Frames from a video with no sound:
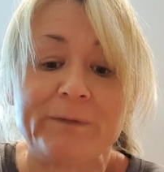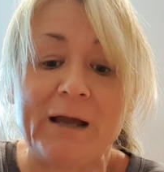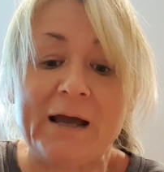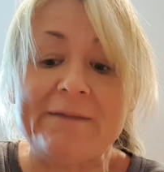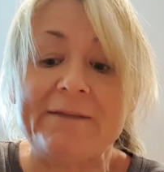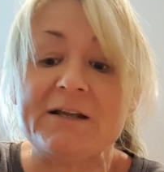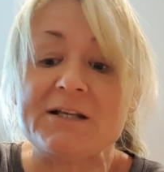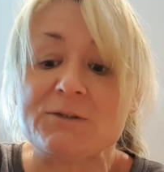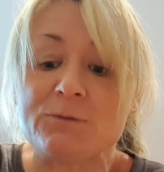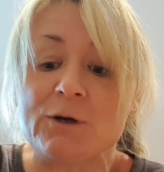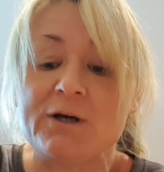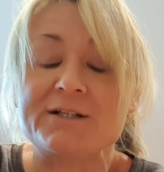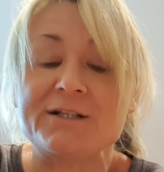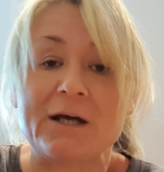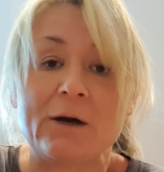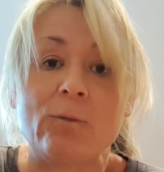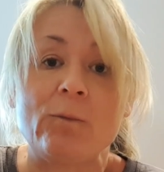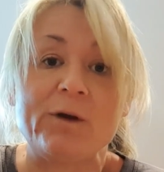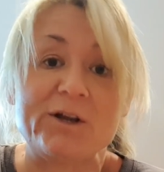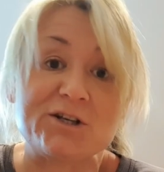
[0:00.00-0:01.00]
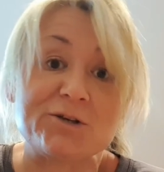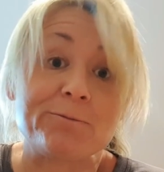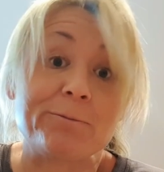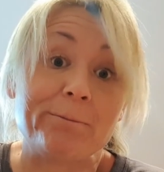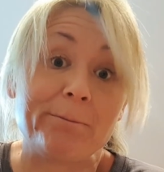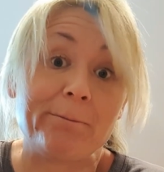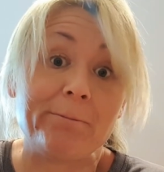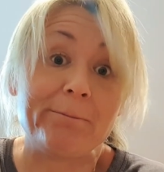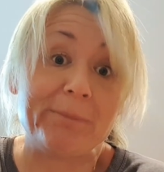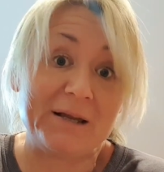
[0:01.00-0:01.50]
and they've worked out which
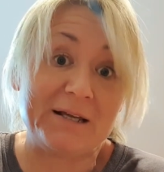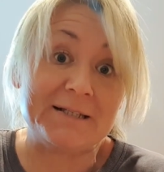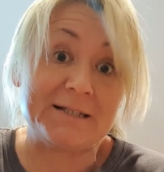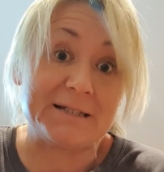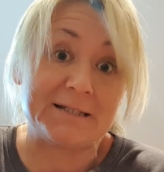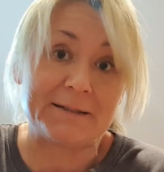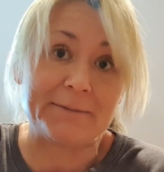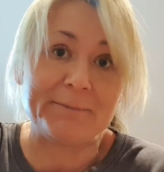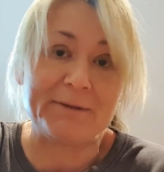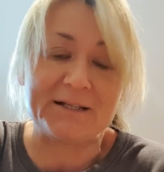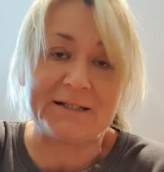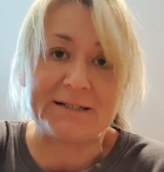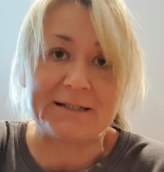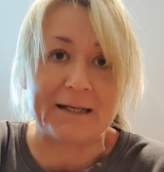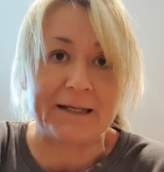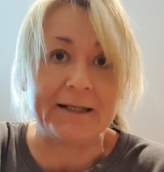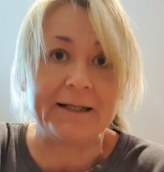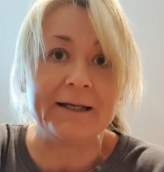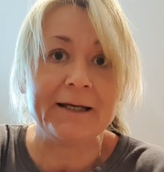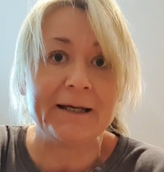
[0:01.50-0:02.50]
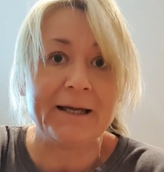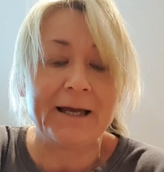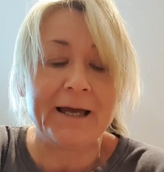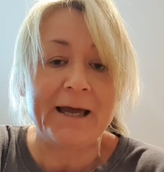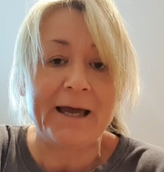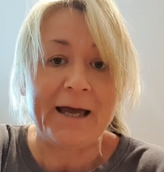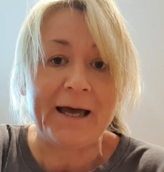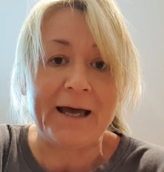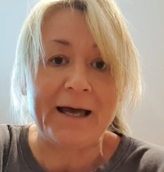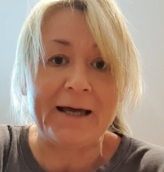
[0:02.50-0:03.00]
pieces are missing.
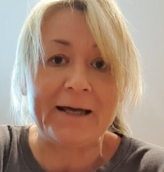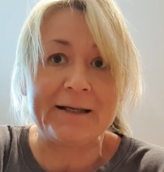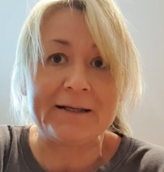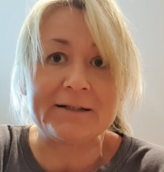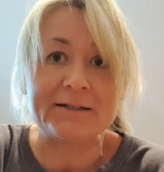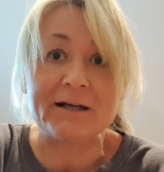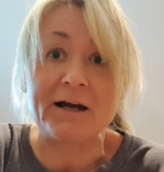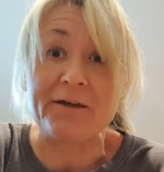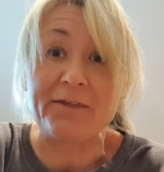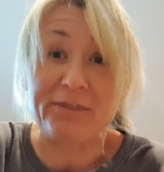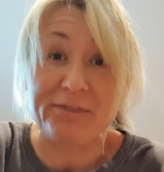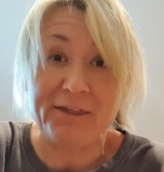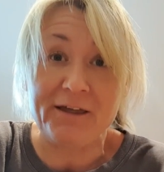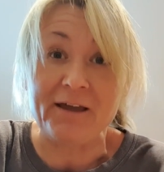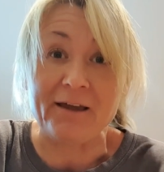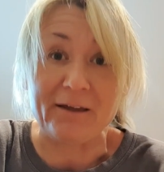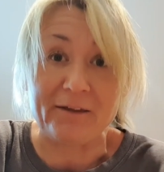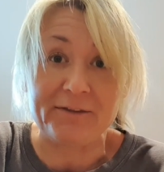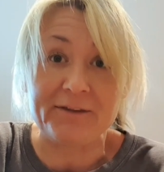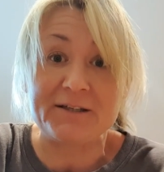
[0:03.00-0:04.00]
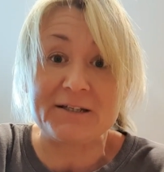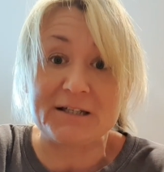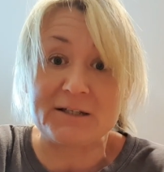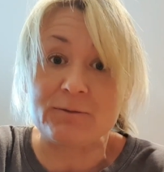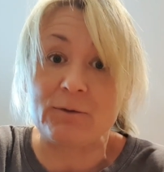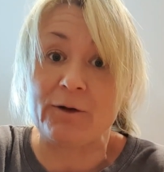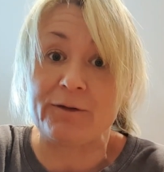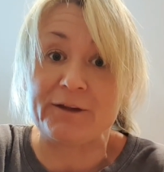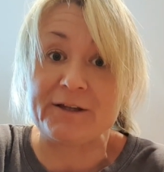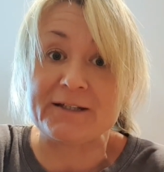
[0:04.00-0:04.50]
And I think this is
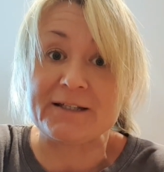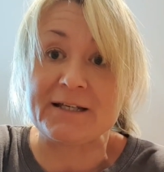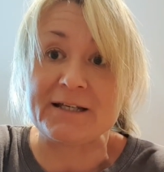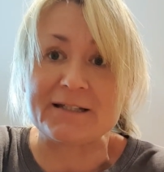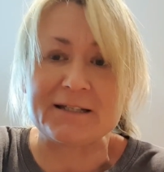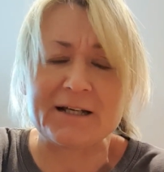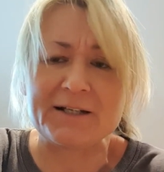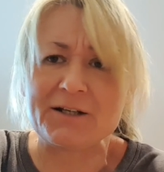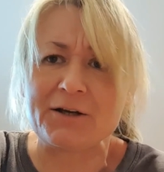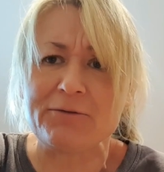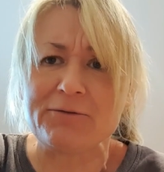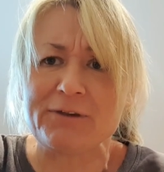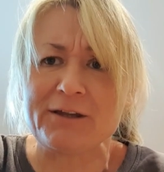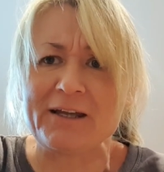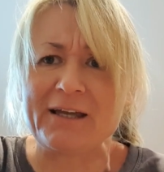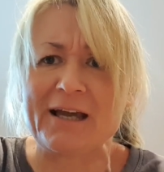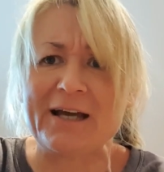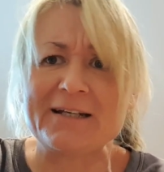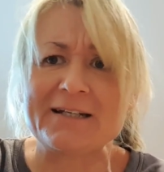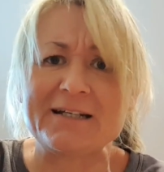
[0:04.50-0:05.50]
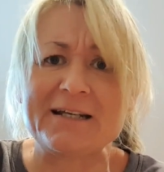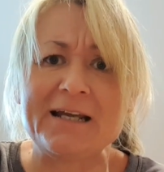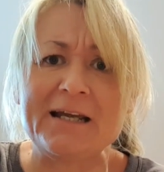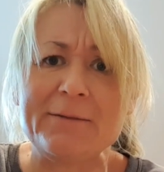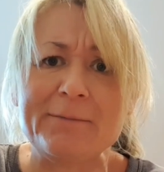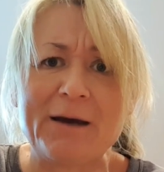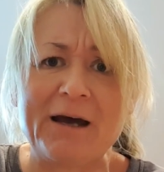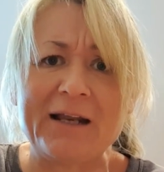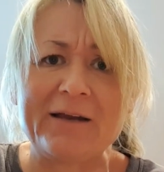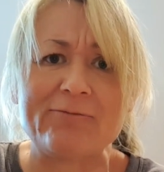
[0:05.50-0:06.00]
what this is. I don't think he had an
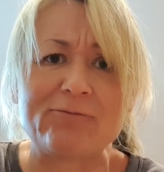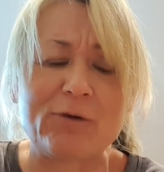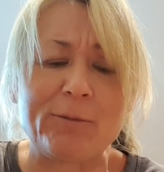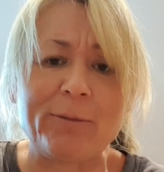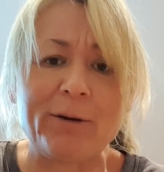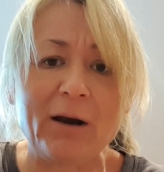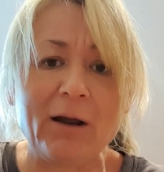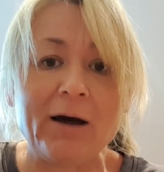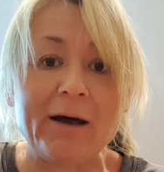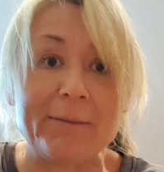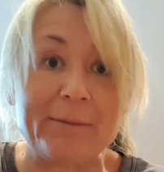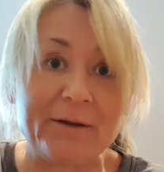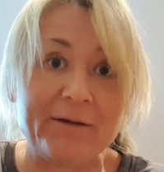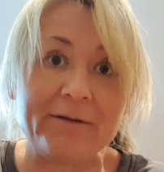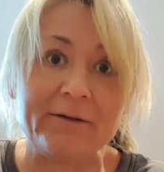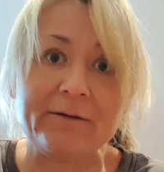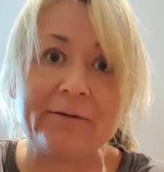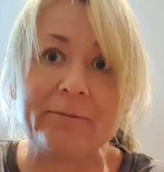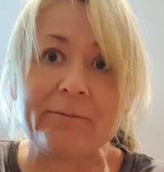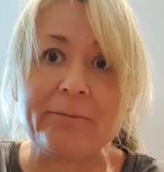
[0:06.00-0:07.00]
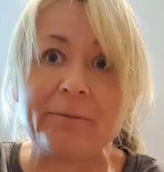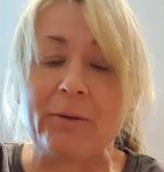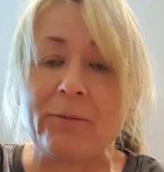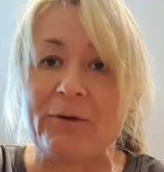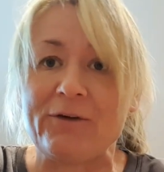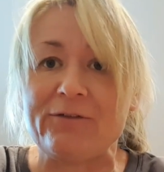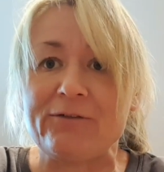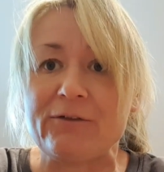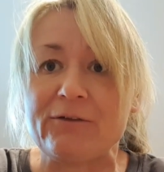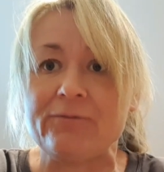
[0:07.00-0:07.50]
email in reply, but
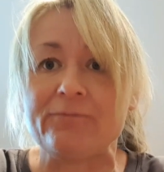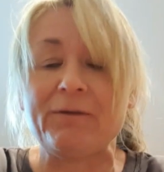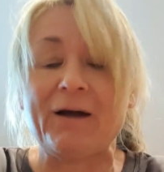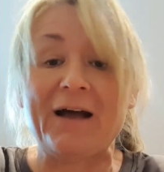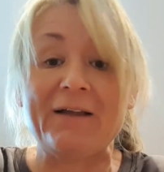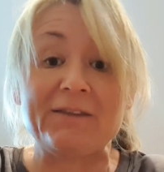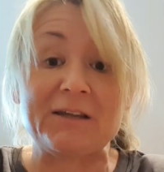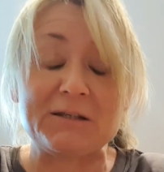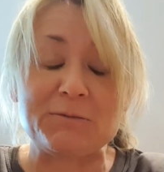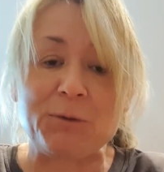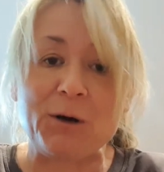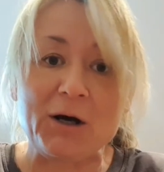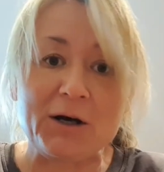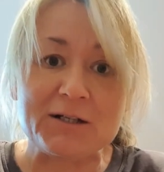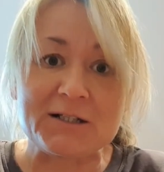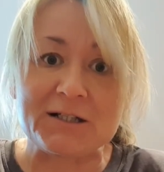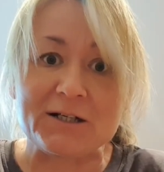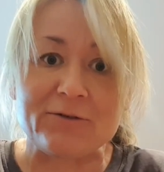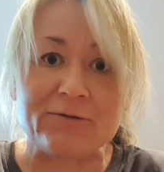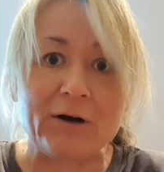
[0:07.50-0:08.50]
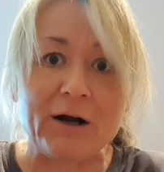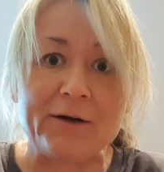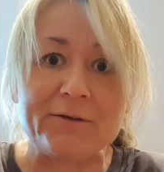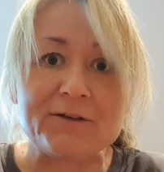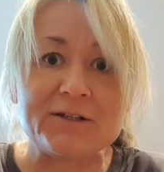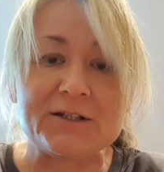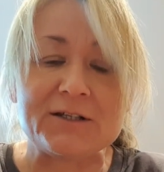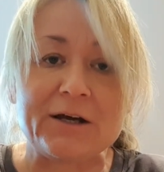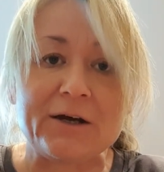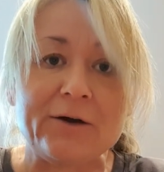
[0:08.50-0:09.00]
we've had this parcel arrive,
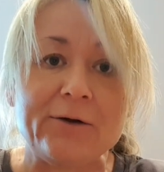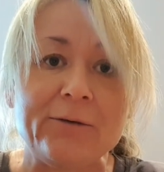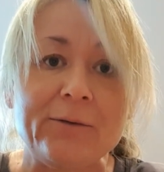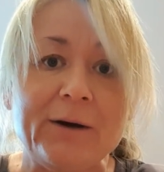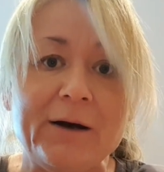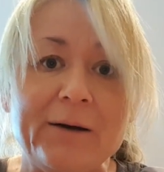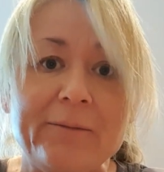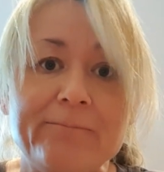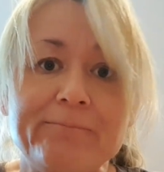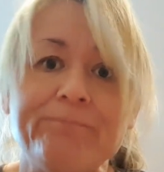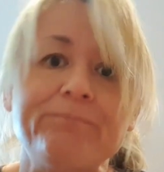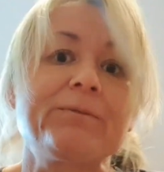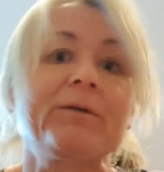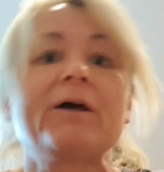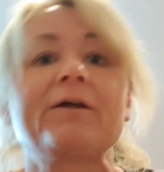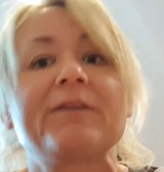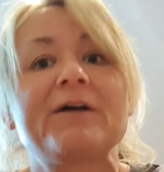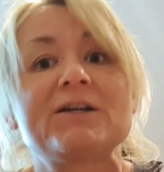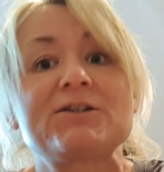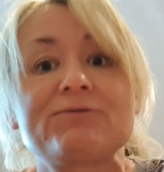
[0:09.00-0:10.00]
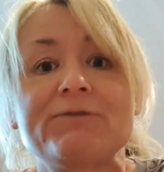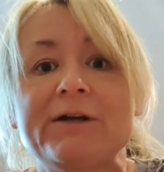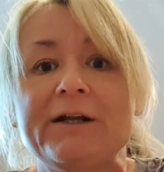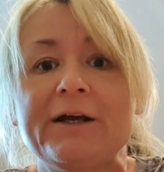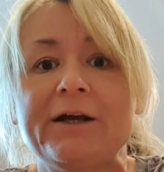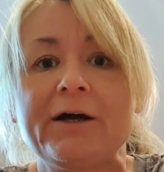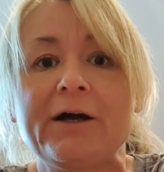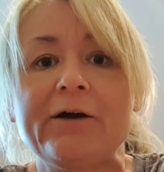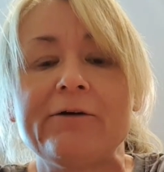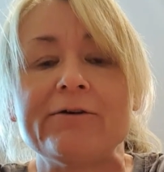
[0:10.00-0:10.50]
so that's really
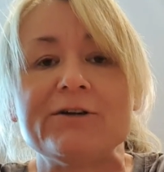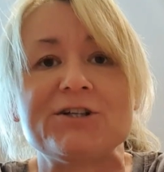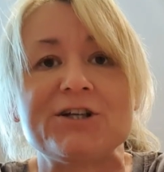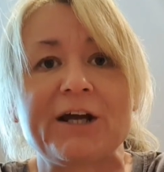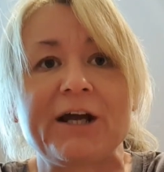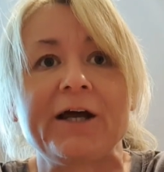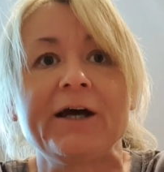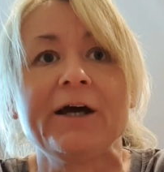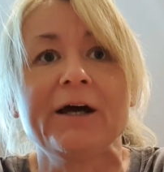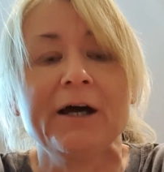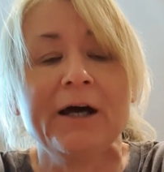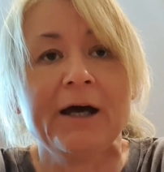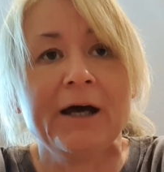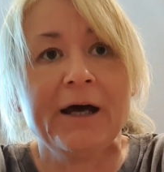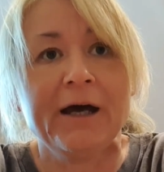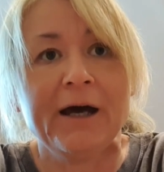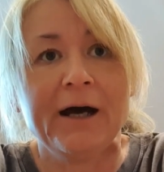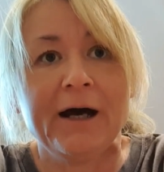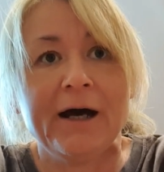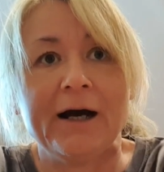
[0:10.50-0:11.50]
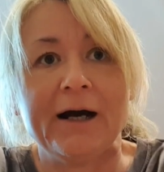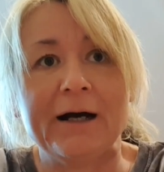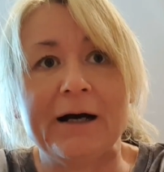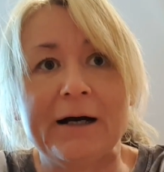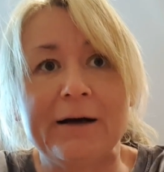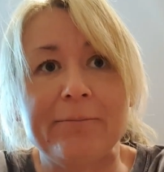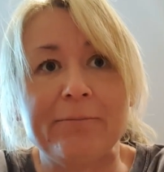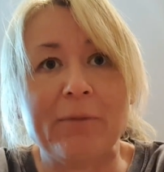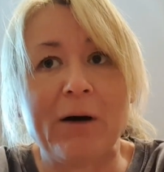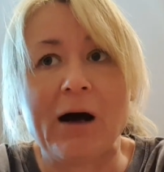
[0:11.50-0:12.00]
encouraging.
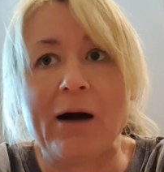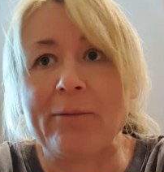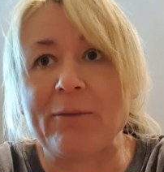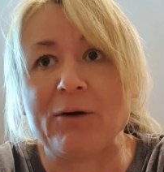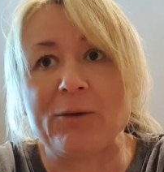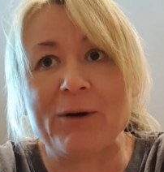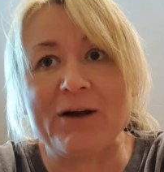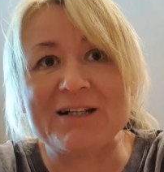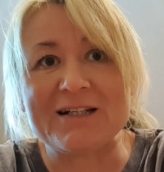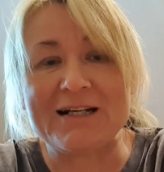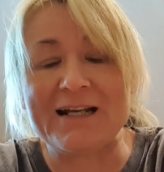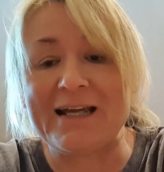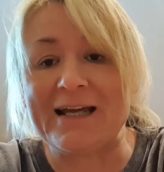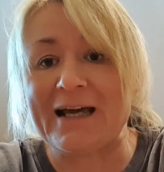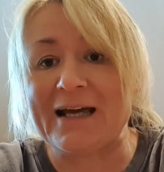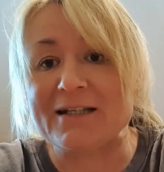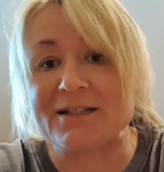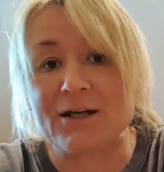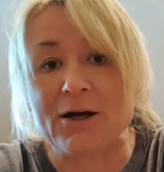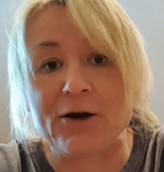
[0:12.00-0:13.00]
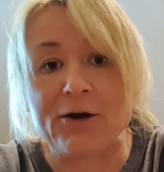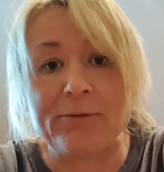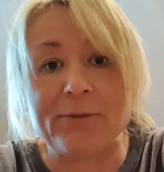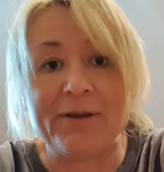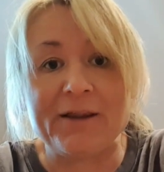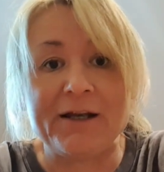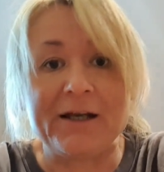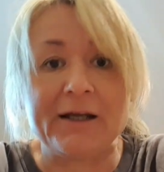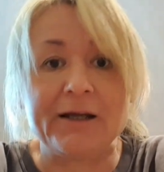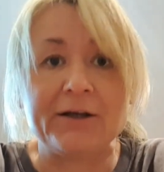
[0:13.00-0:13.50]
I'm gonna wait till he gets home
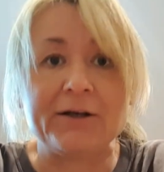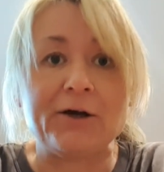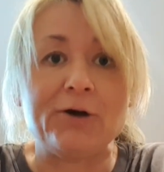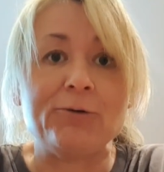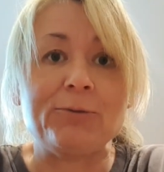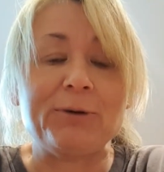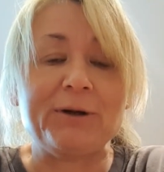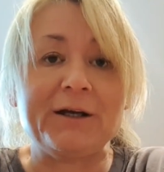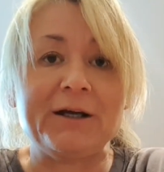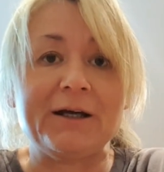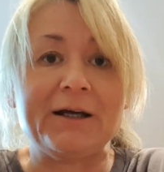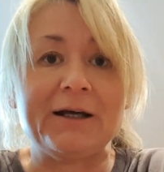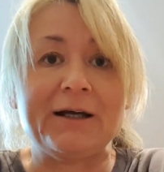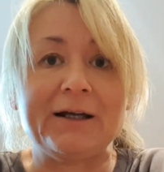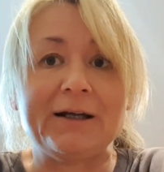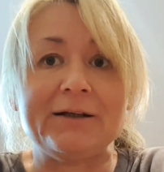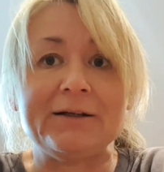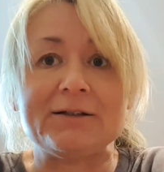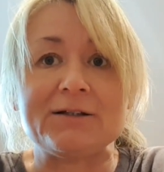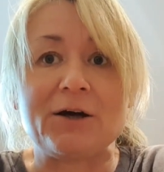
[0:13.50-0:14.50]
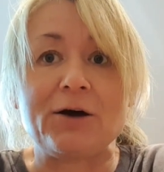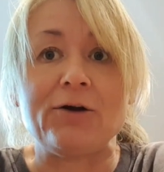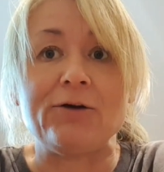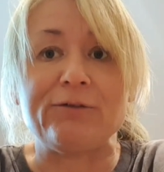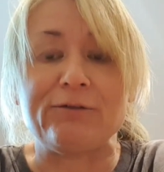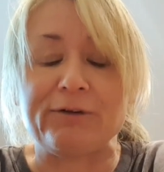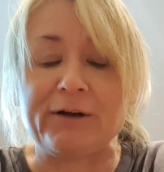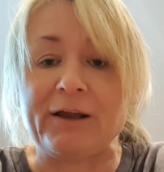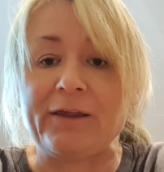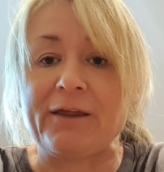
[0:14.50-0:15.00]
and then he can open it, and
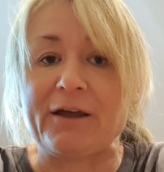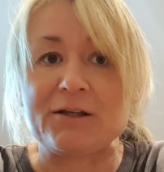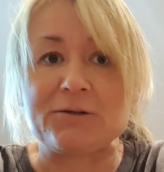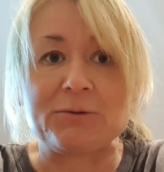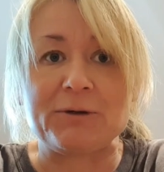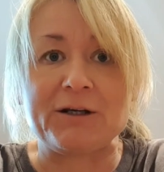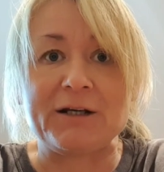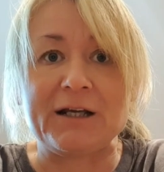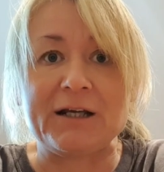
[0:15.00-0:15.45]
hopefully that's what it